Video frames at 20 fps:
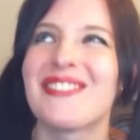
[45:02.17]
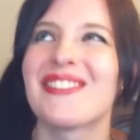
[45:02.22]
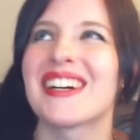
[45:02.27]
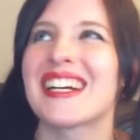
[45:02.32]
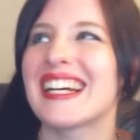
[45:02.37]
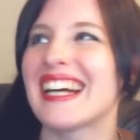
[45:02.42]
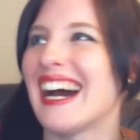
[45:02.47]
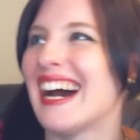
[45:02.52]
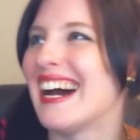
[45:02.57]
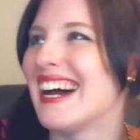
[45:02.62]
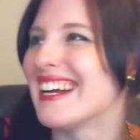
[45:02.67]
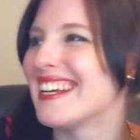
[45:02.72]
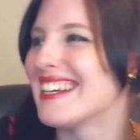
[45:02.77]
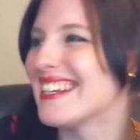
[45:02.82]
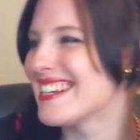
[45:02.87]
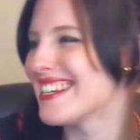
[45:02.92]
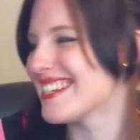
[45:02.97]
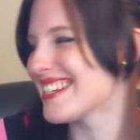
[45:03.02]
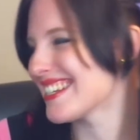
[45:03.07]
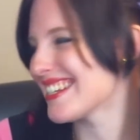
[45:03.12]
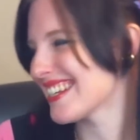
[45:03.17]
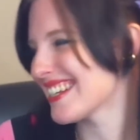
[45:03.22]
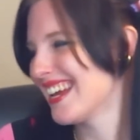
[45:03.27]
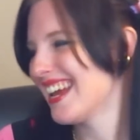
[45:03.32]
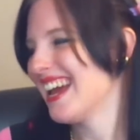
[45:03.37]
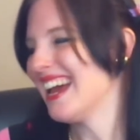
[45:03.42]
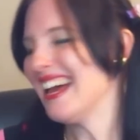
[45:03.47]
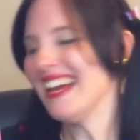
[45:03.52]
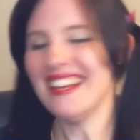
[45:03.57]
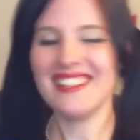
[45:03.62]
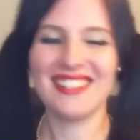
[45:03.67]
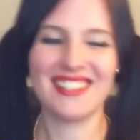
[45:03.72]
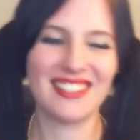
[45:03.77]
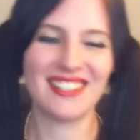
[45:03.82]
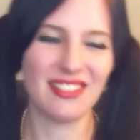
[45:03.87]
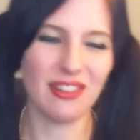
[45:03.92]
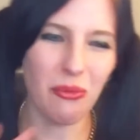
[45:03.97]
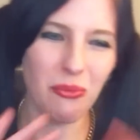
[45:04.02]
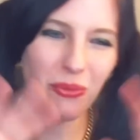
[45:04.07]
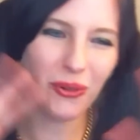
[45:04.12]
my gosh.
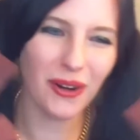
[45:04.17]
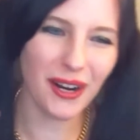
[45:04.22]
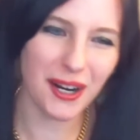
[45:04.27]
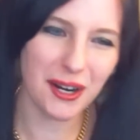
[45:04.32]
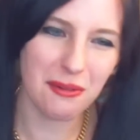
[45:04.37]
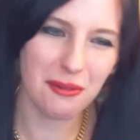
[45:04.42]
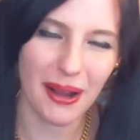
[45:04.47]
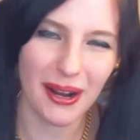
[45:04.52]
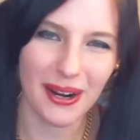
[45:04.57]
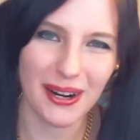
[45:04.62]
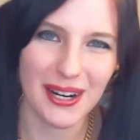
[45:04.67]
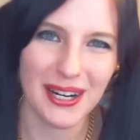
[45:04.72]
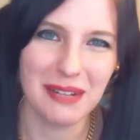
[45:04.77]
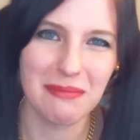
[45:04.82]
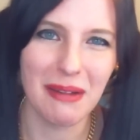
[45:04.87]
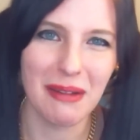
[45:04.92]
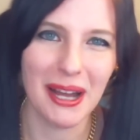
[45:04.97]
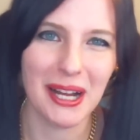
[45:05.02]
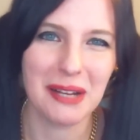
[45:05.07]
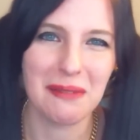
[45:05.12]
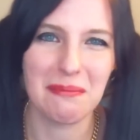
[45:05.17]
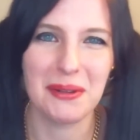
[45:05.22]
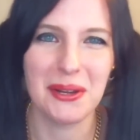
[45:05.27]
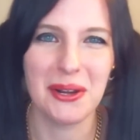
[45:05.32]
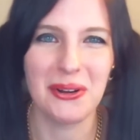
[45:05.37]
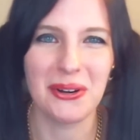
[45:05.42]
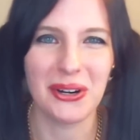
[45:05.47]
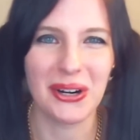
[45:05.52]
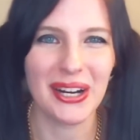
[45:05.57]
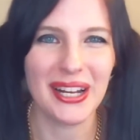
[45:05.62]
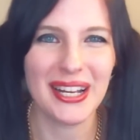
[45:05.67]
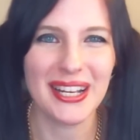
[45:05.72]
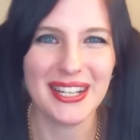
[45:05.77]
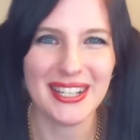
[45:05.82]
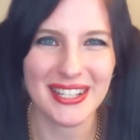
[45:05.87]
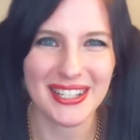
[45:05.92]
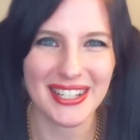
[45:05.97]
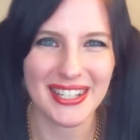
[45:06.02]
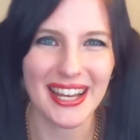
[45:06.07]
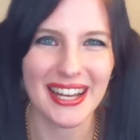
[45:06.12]
Somewhere buried in my computer
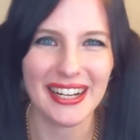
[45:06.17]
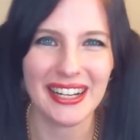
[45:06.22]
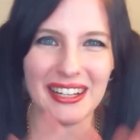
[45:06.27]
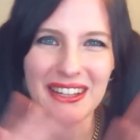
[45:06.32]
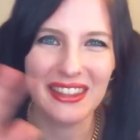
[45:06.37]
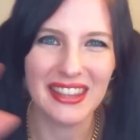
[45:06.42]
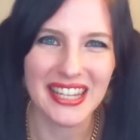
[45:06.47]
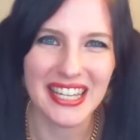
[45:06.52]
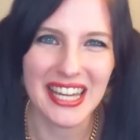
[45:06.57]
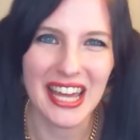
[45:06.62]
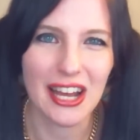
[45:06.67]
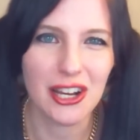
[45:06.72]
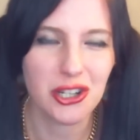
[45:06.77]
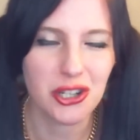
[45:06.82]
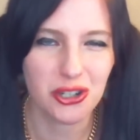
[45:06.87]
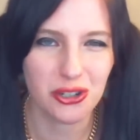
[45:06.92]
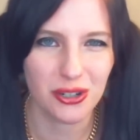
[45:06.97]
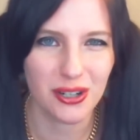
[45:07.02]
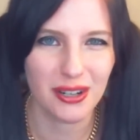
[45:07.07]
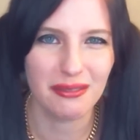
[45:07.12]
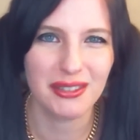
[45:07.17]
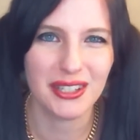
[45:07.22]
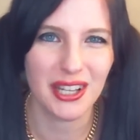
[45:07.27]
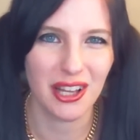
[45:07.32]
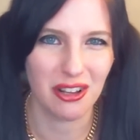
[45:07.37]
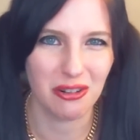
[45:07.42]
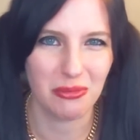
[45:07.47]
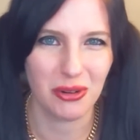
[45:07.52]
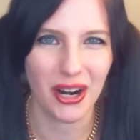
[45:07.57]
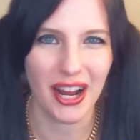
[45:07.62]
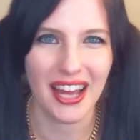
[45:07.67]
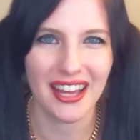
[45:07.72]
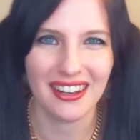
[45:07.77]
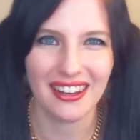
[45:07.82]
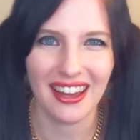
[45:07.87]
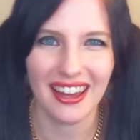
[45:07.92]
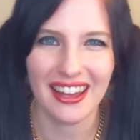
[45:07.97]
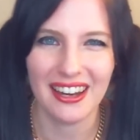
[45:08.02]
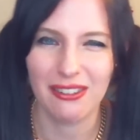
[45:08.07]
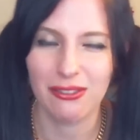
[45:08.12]
is like the history of Sailor
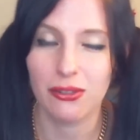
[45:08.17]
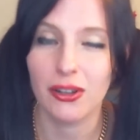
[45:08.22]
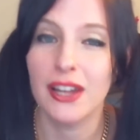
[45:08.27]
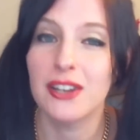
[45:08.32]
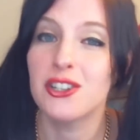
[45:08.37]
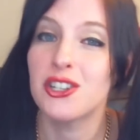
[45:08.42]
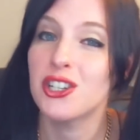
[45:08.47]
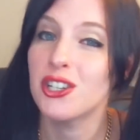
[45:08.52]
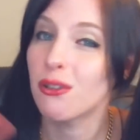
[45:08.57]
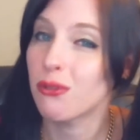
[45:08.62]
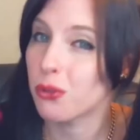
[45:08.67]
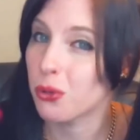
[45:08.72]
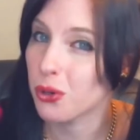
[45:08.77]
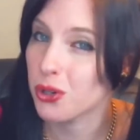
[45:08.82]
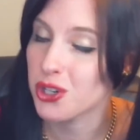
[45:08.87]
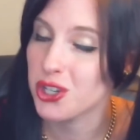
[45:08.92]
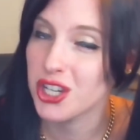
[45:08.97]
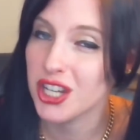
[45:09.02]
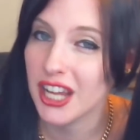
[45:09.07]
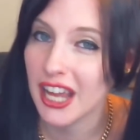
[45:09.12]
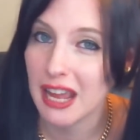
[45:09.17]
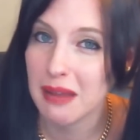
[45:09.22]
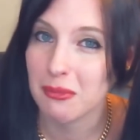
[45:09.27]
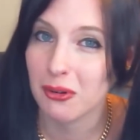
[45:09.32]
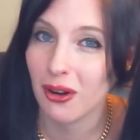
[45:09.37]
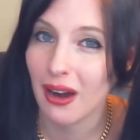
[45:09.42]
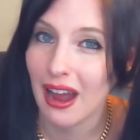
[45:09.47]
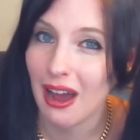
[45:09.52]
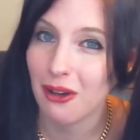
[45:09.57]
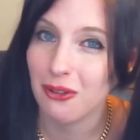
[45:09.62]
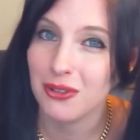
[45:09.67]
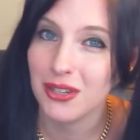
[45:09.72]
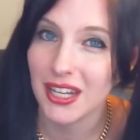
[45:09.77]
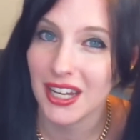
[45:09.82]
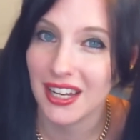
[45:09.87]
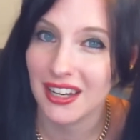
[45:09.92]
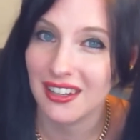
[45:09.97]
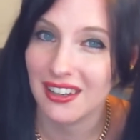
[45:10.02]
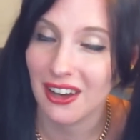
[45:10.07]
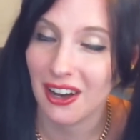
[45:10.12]
Miranda, and of course she came around
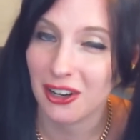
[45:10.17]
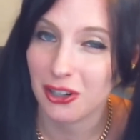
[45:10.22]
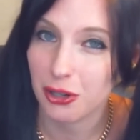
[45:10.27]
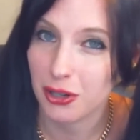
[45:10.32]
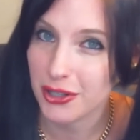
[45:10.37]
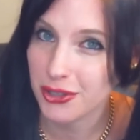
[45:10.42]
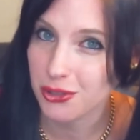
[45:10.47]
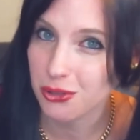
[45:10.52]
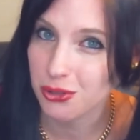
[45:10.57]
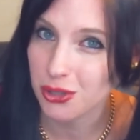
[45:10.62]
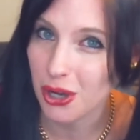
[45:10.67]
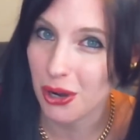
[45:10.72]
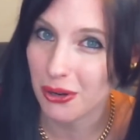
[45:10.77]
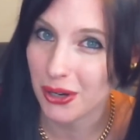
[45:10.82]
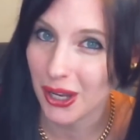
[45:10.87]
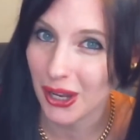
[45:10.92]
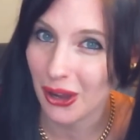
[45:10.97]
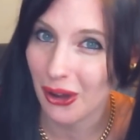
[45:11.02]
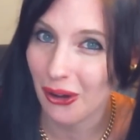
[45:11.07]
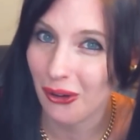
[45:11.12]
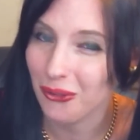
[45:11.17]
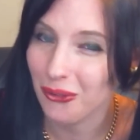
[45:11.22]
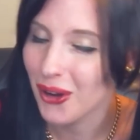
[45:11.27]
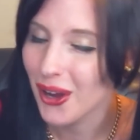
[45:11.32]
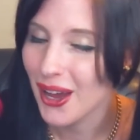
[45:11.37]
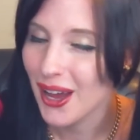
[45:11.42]
in Crystal Tokyo.